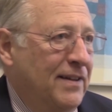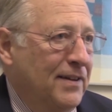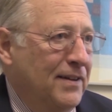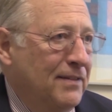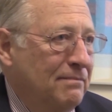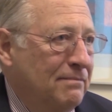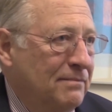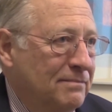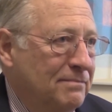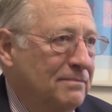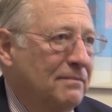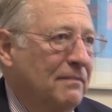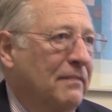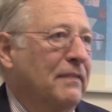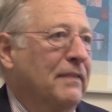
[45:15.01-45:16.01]
to
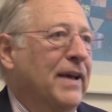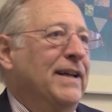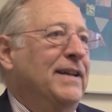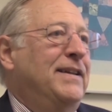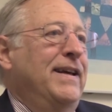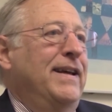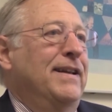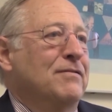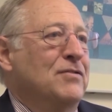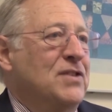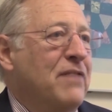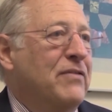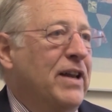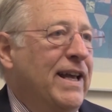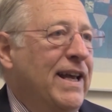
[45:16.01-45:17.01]

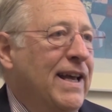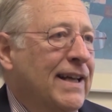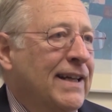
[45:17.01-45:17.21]
1970?